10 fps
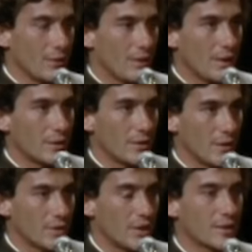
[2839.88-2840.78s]
hard
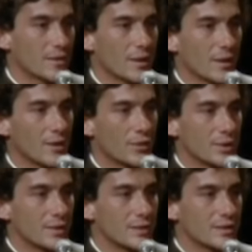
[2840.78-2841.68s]
as hard as I can
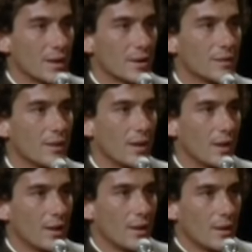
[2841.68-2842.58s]
to understand
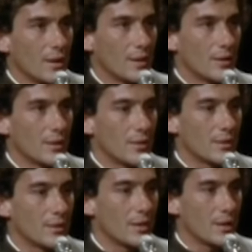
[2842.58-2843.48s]
uh,
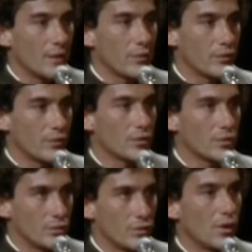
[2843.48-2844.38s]
life
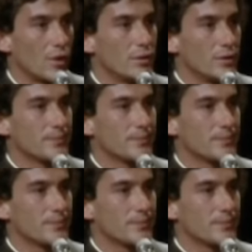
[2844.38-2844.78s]
through God.